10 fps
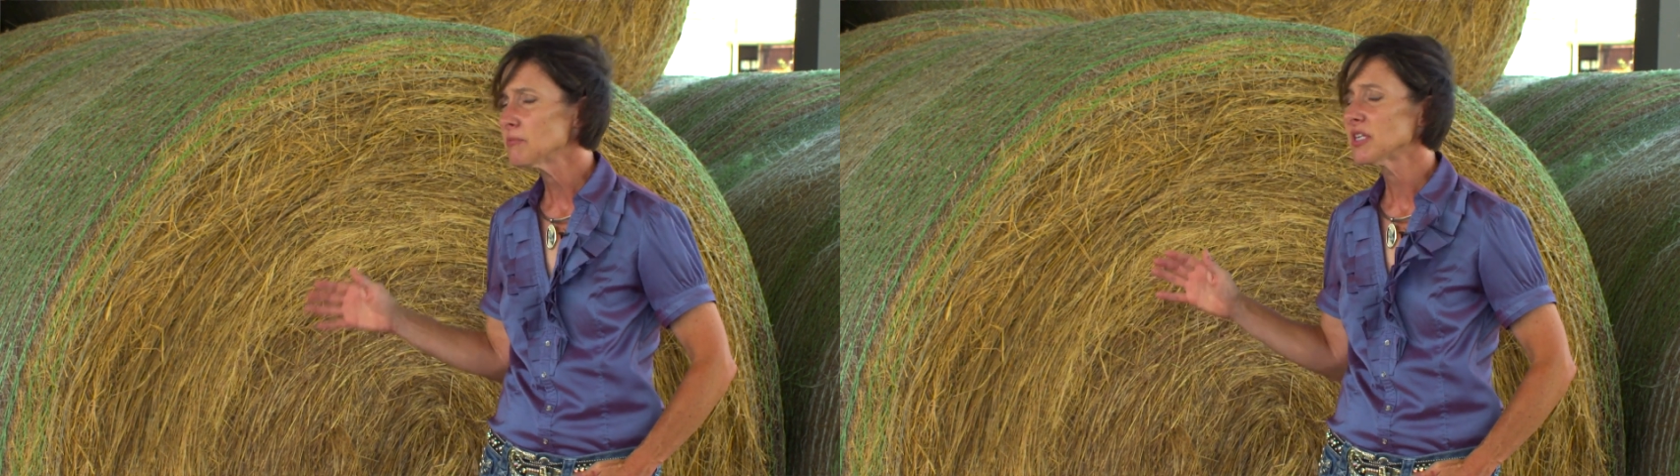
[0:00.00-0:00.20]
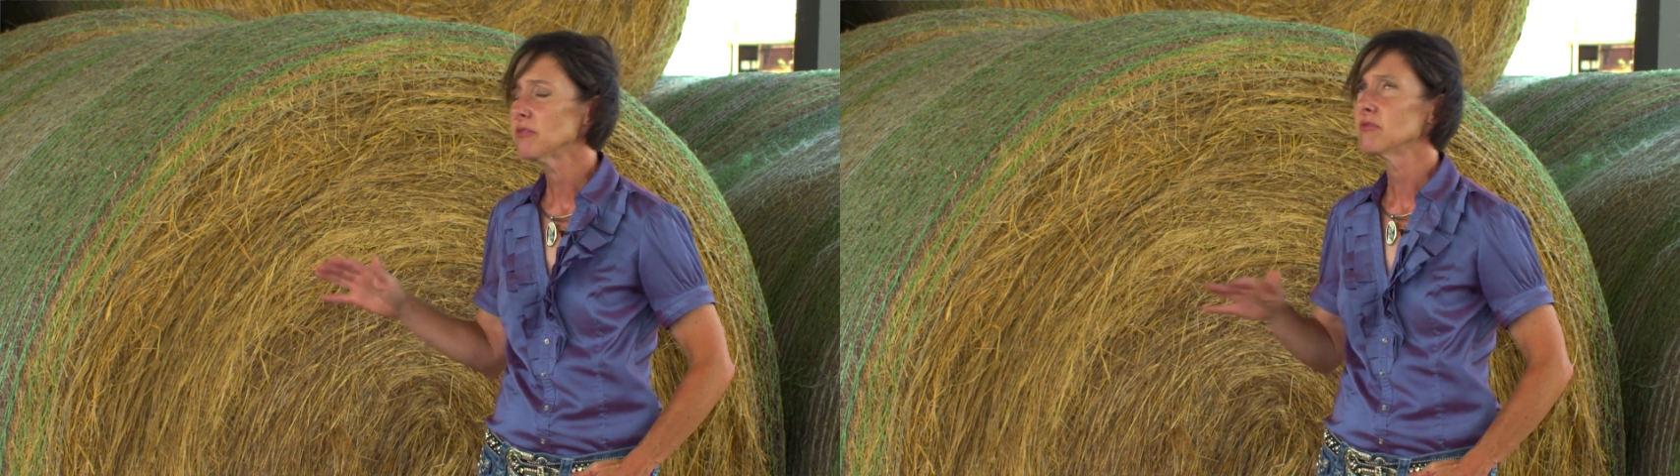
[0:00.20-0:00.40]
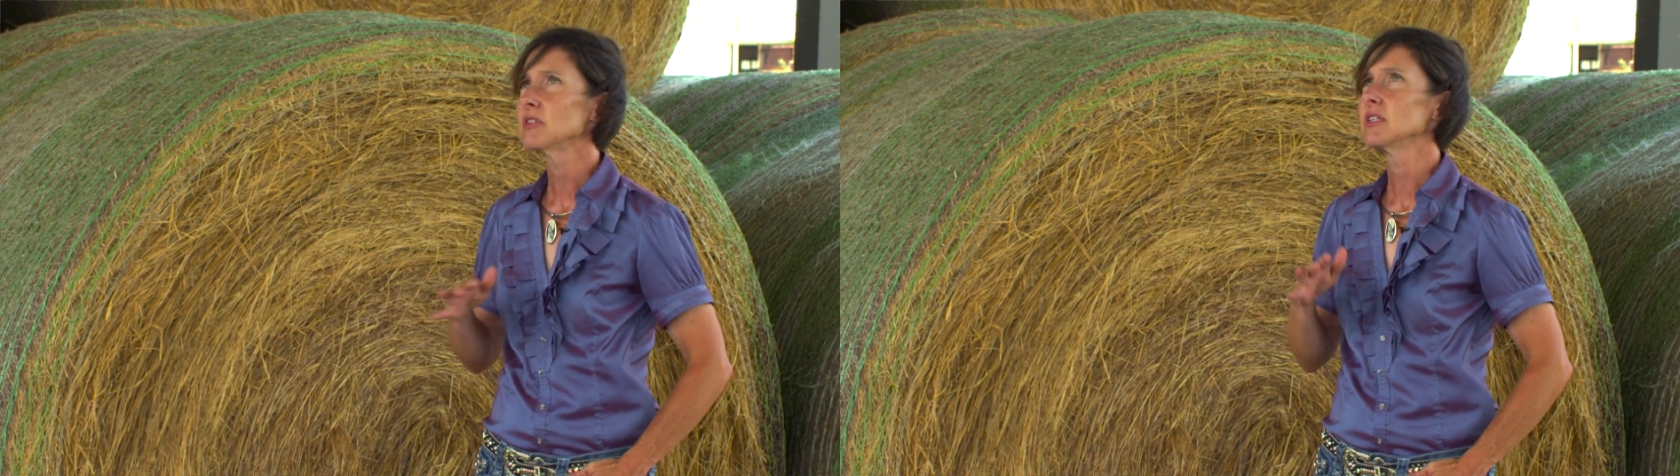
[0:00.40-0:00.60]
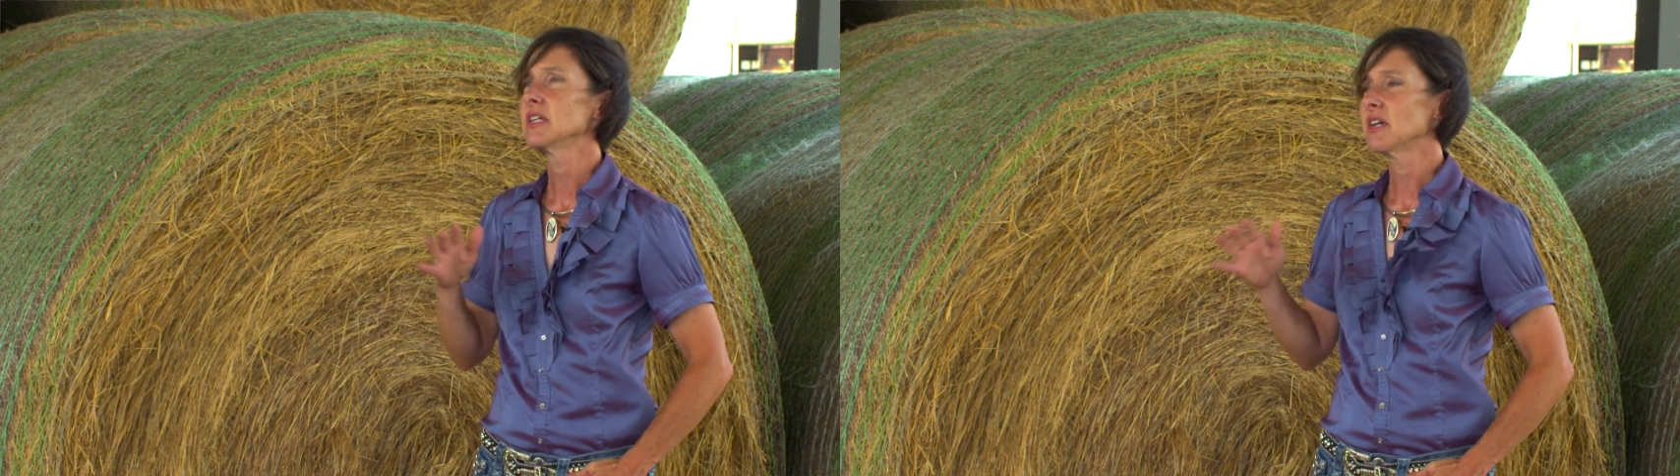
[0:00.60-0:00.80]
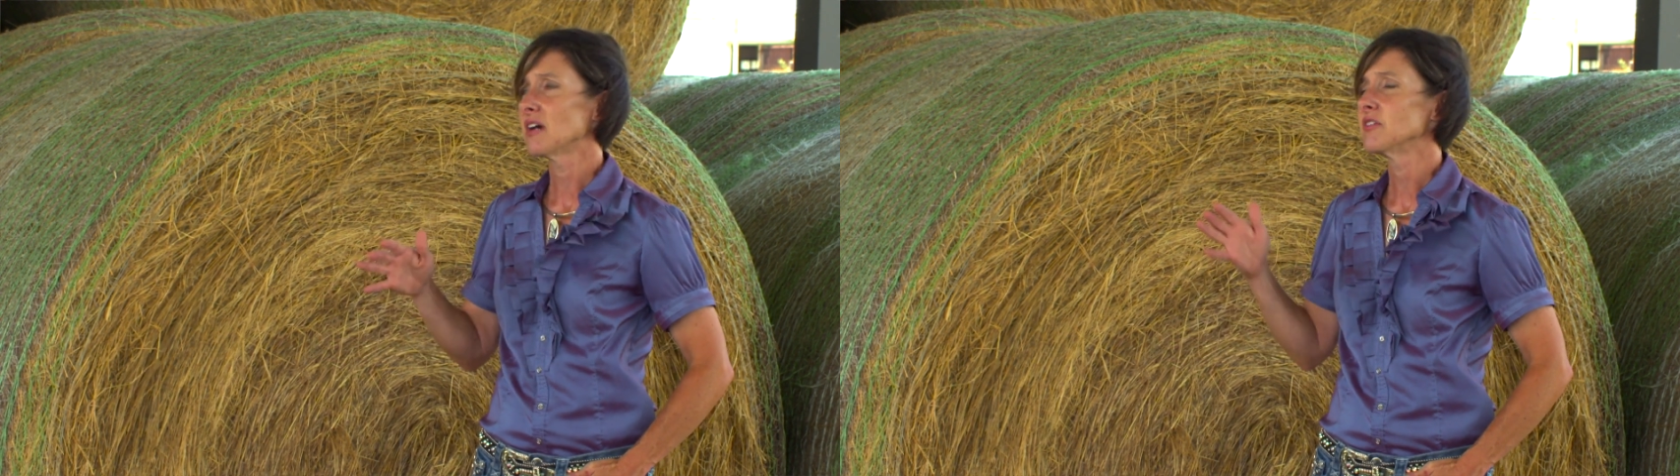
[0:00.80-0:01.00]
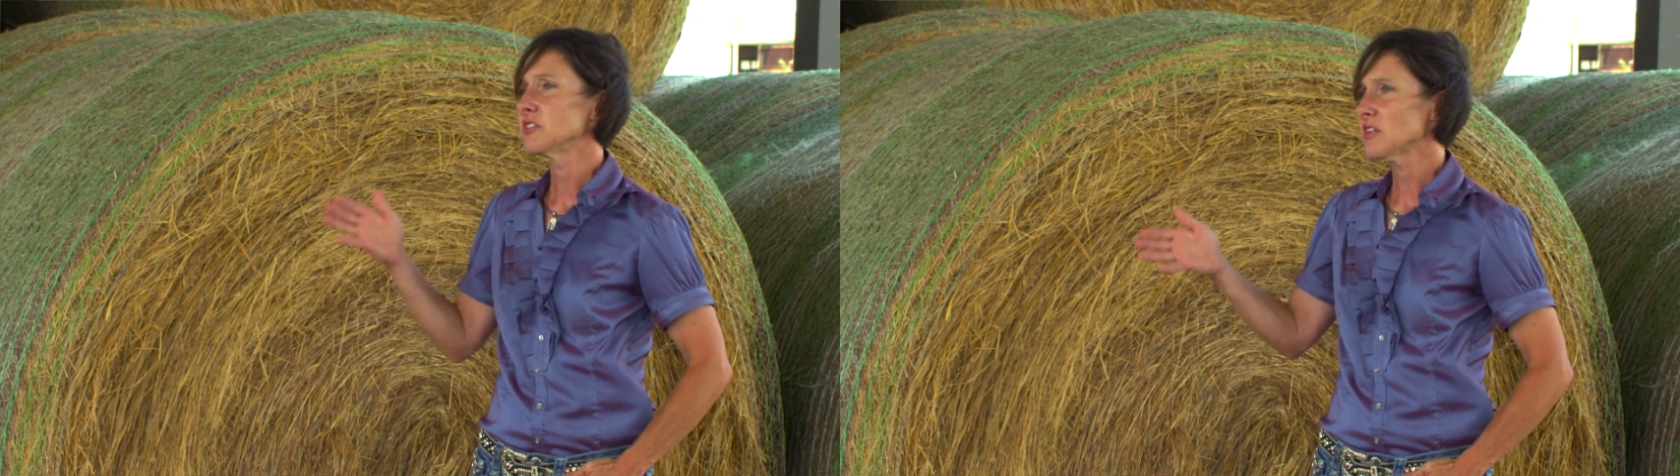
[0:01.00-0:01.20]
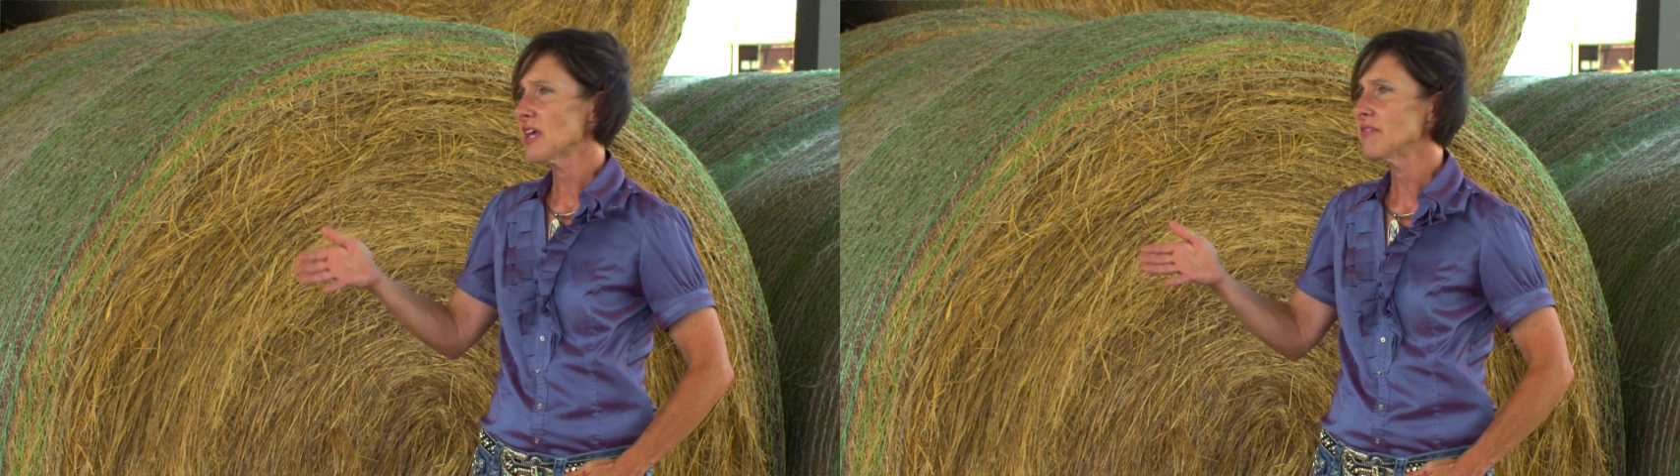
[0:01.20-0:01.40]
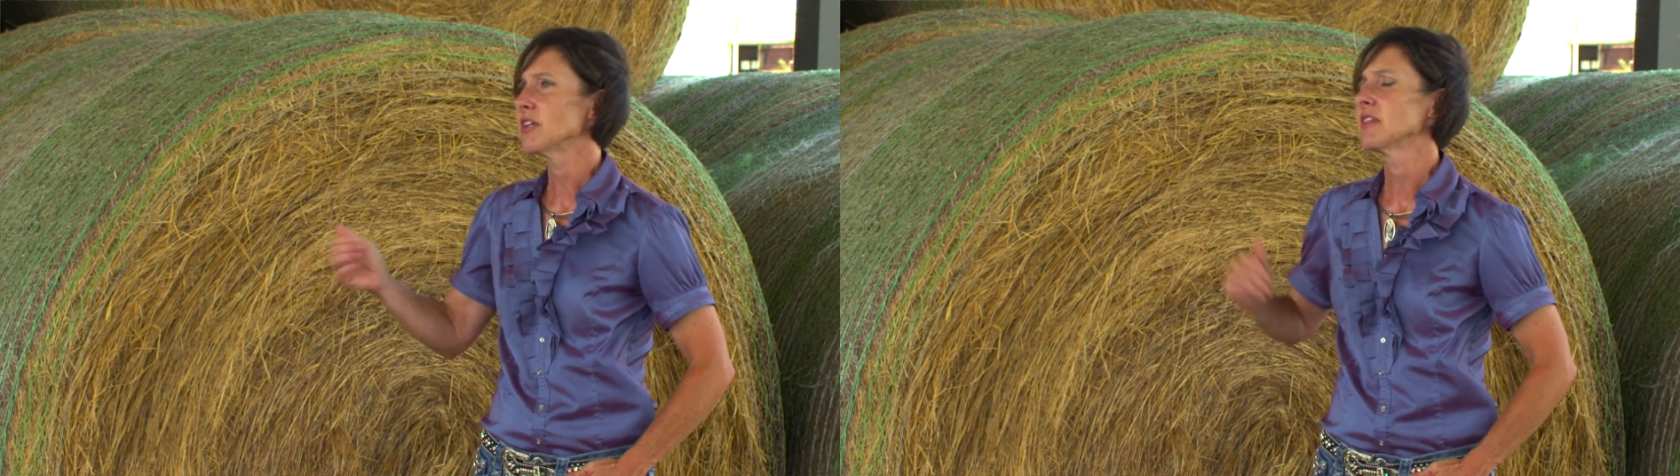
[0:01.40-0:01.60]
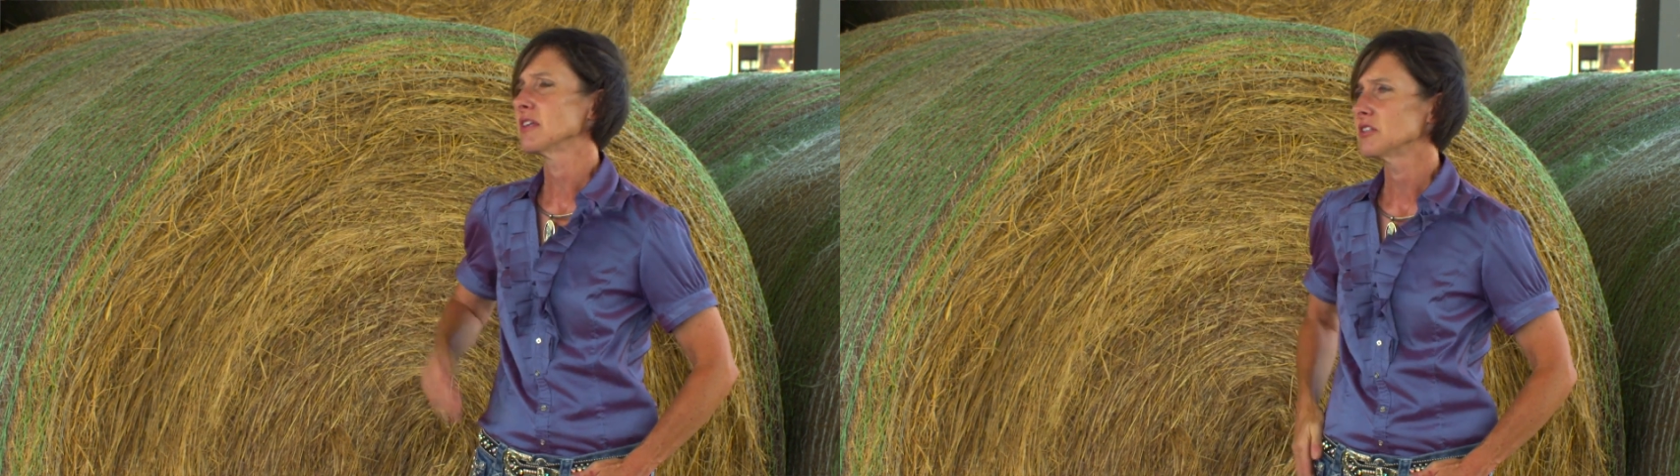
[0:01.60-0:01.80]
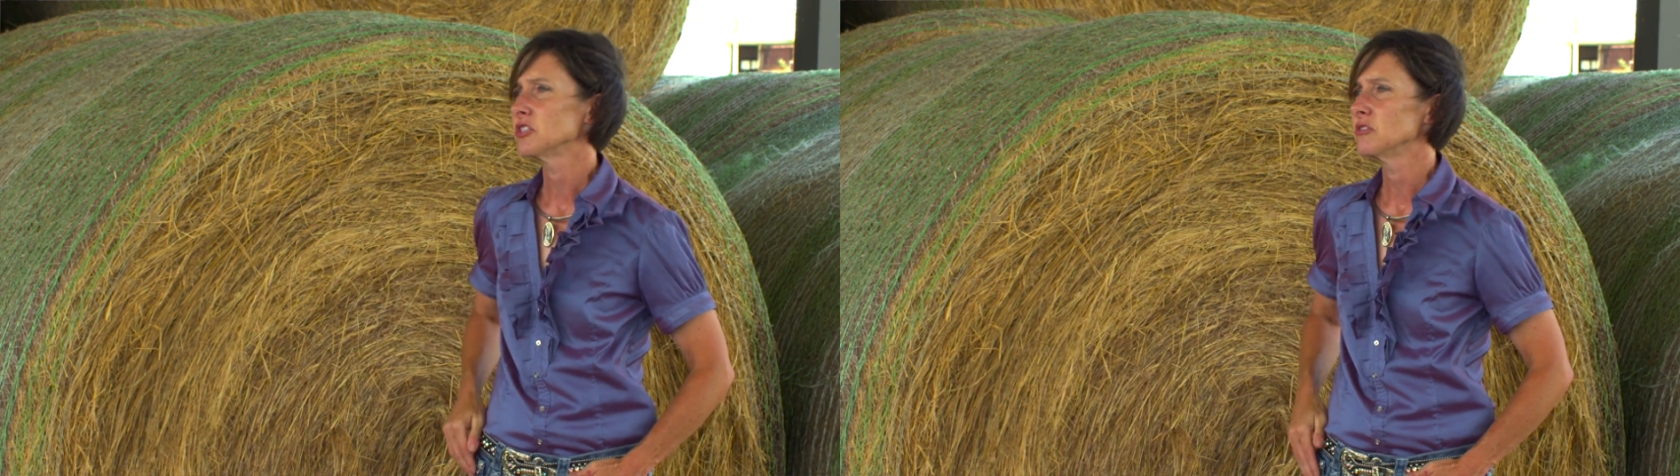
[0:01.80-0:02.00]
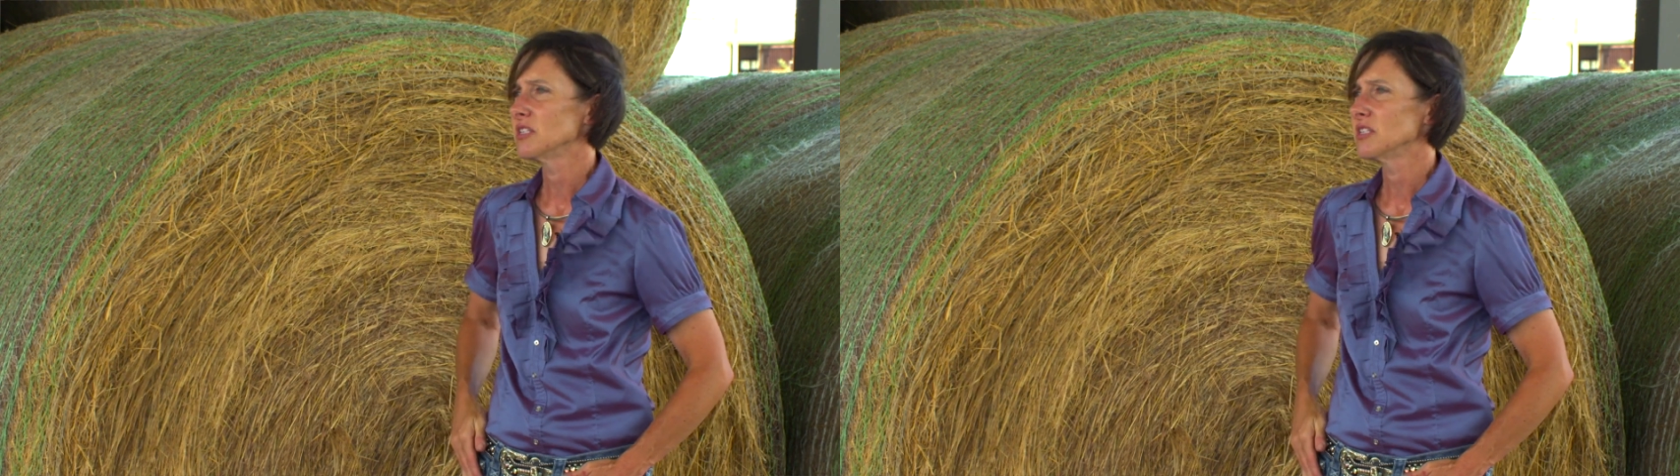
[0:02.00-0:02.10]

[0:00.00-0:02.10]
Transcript: but it really covers everything that you